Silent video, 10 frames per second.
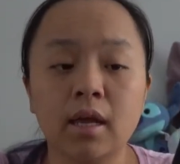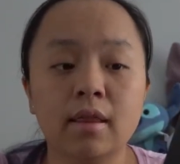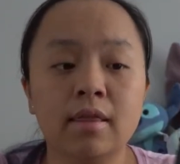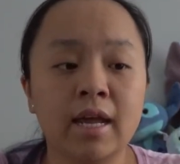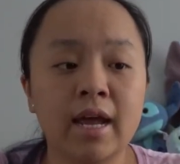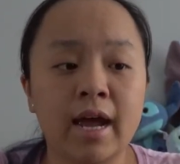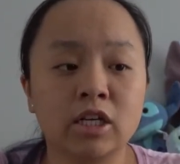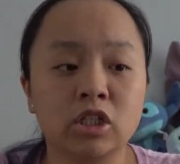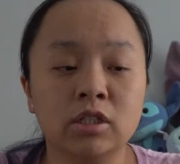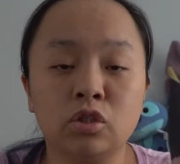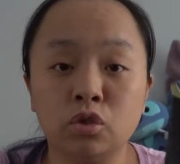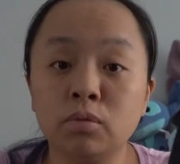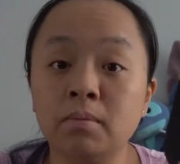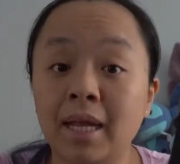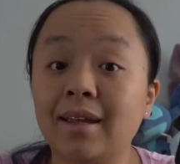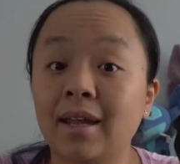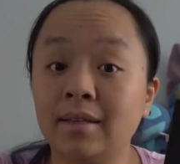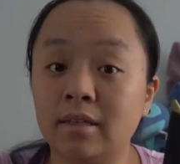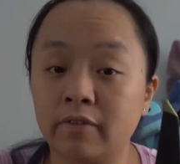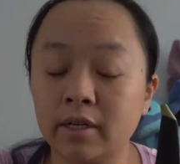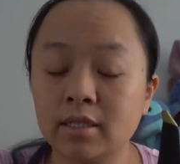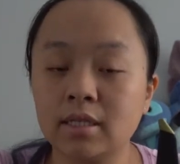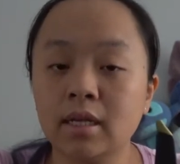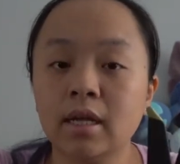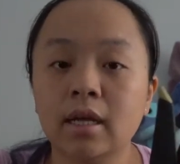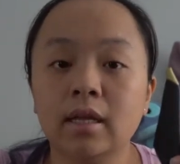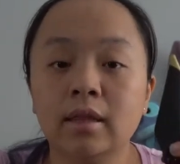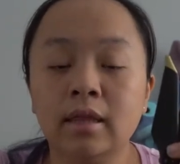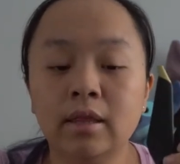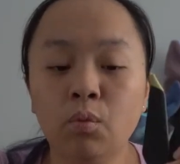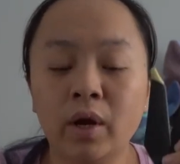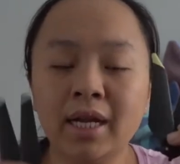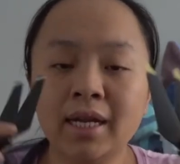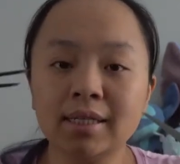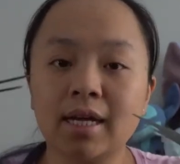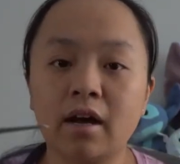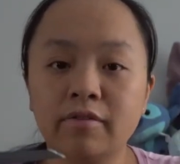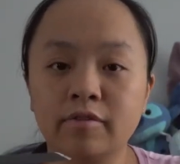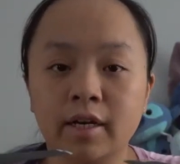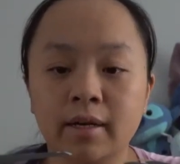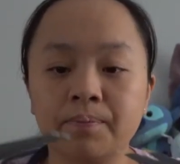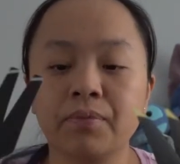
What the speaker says: They actually do make a difference. When it is hovering,